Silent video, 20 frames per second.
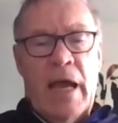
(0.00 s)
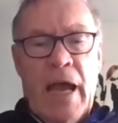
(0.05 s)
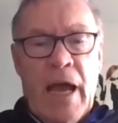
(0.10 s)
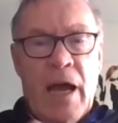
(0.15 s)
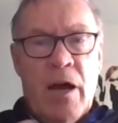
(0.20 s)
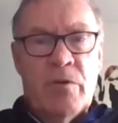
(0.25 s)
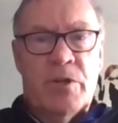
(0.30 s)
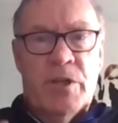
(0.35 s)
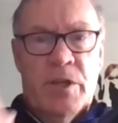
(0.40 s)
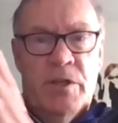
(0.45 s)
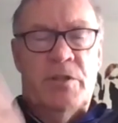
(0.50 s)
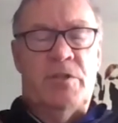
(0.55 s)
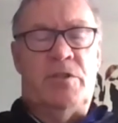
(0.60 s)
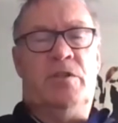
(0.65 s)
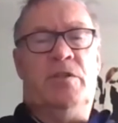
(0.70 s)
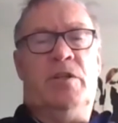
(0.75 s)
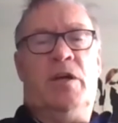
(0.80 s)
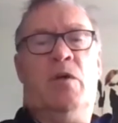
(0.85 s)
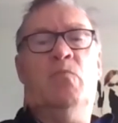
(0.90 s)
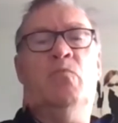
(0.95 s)
out
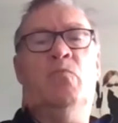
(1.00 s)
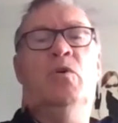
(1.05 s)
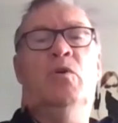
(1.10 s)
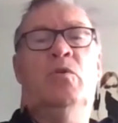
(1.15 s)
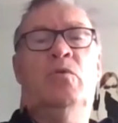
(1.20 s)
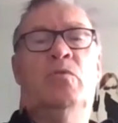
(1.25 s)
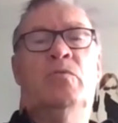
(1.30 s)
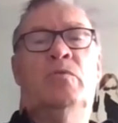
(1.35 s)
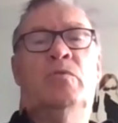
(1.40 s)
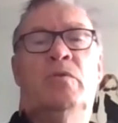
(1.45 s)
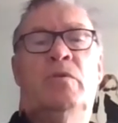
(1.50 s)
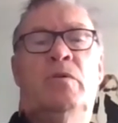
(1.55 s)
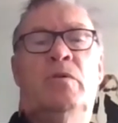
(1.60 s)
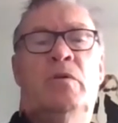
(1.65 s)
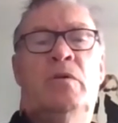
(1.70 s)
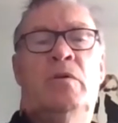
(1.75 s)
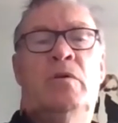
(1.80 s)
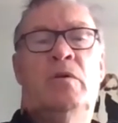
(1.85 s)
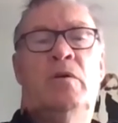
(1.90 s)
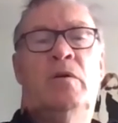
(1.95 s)
into that world.
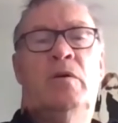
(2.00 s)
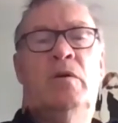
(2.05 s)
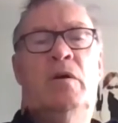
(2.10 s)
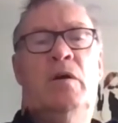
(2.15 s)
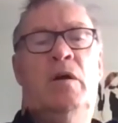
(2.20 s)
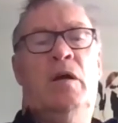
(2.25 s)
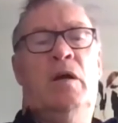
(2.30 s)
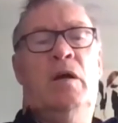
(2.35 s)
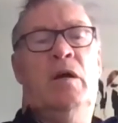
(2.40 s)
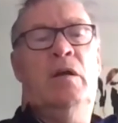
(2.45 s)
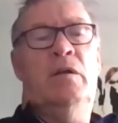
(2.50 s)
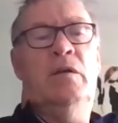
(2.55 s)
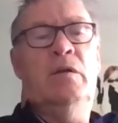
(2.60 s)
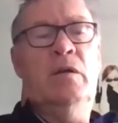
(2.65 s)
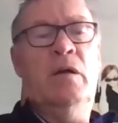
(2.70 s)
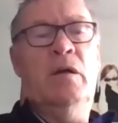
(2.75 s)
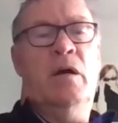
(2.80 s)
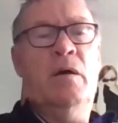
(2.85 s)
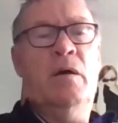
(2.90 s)
And